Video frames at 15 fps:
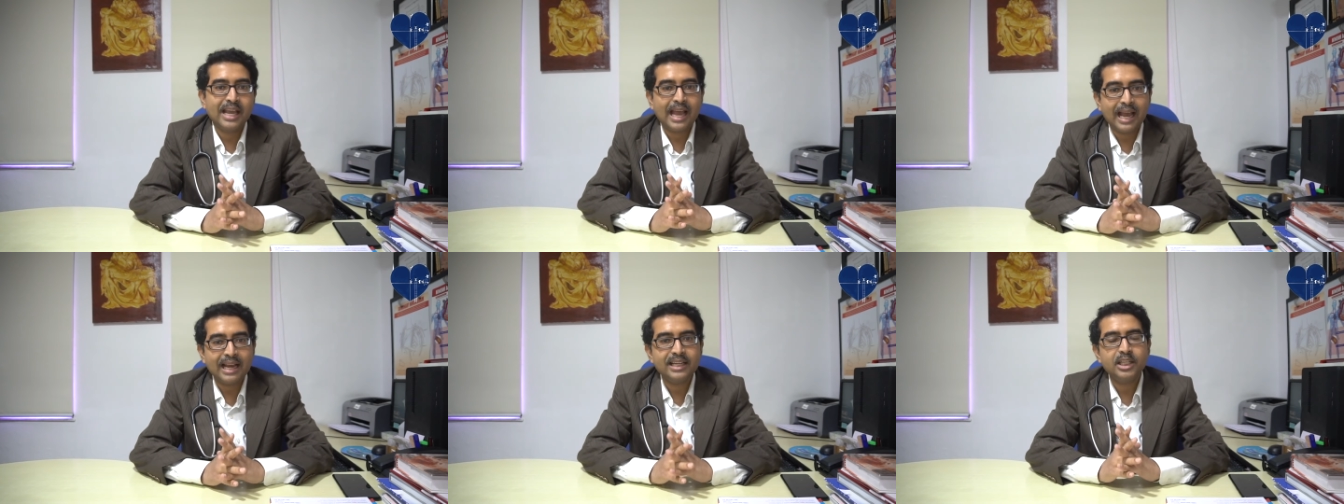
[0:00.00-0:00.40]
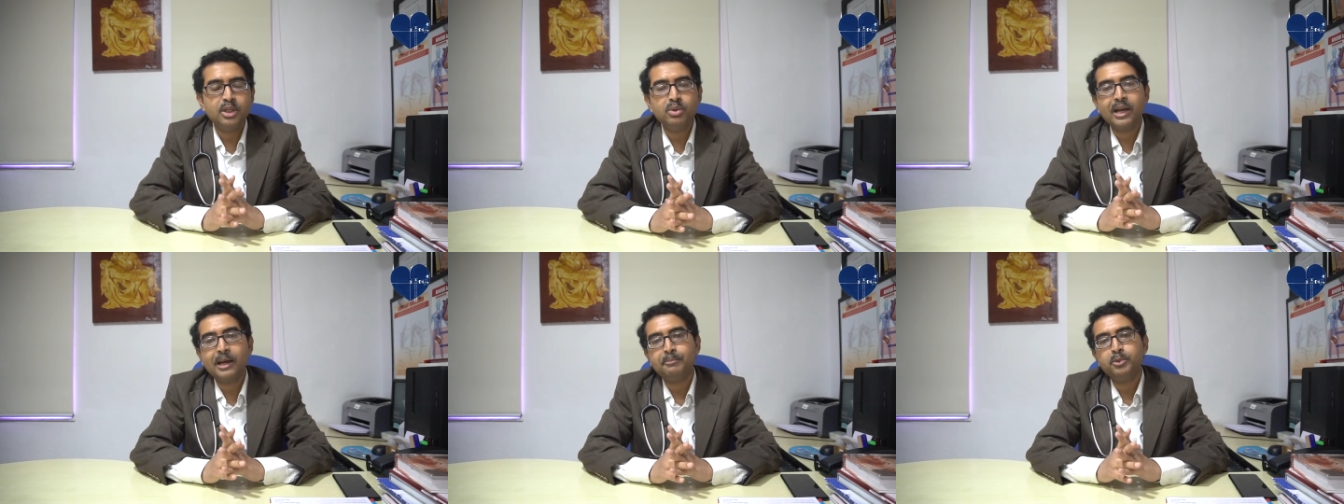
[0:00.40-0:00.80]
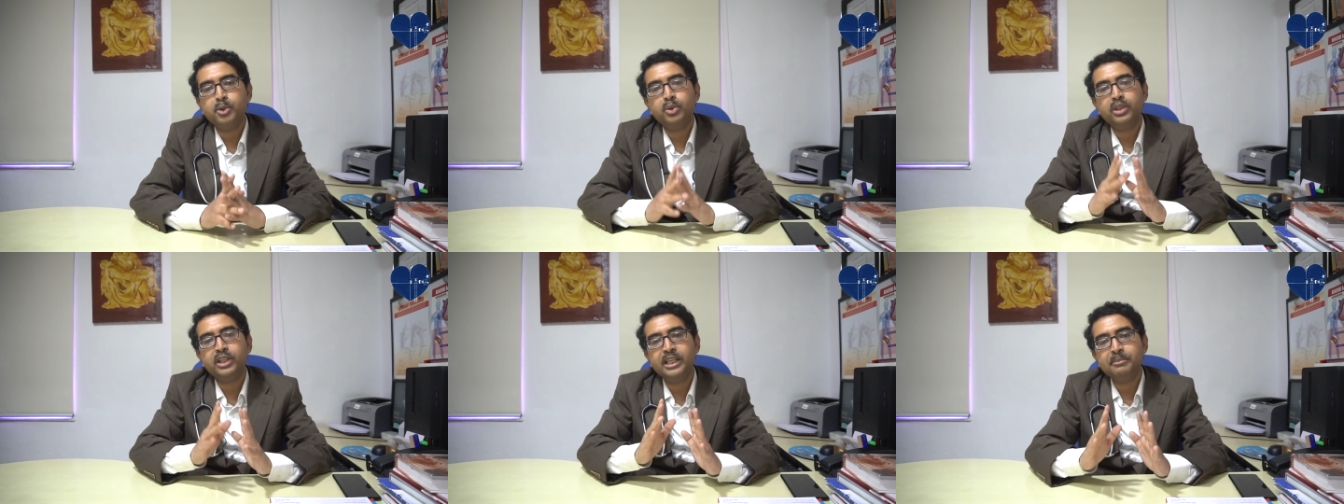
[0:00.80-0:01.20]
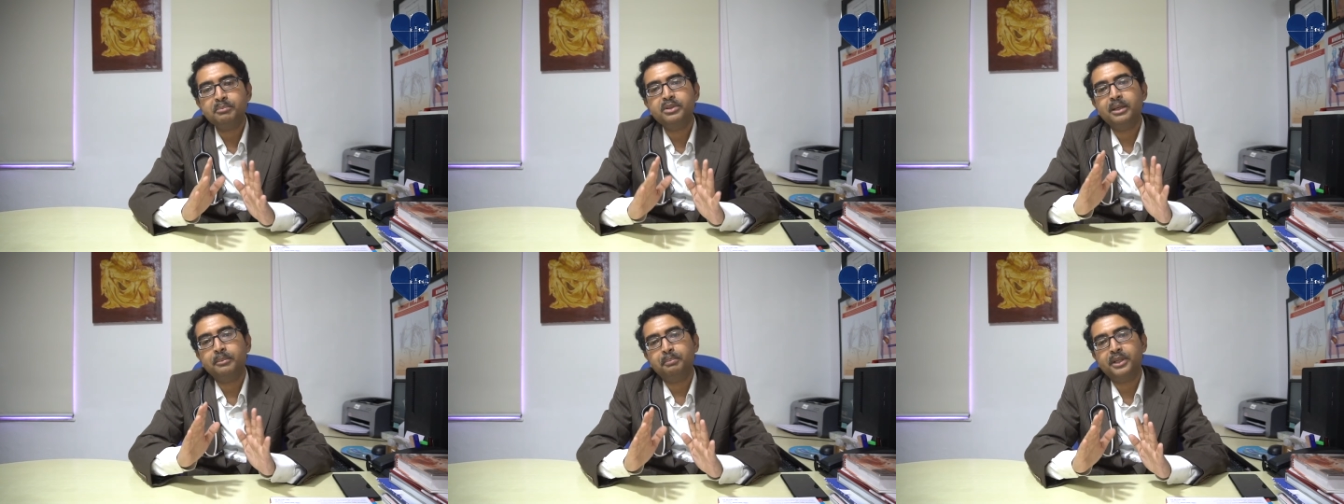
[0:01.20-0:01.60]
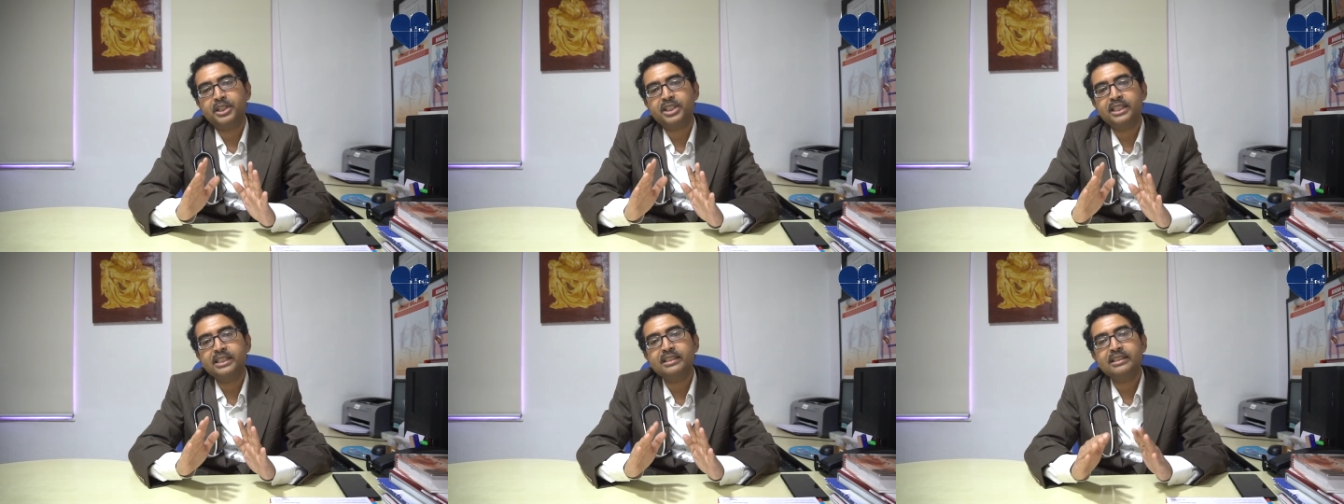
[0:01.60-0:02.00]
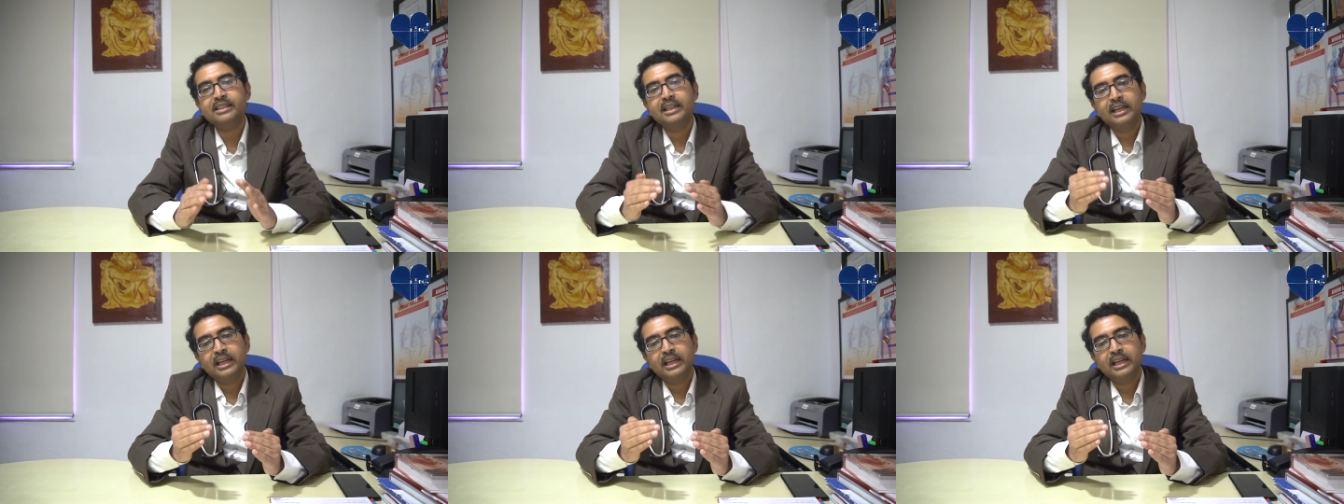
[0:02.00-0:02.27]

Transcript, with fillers: and you have to keep the patient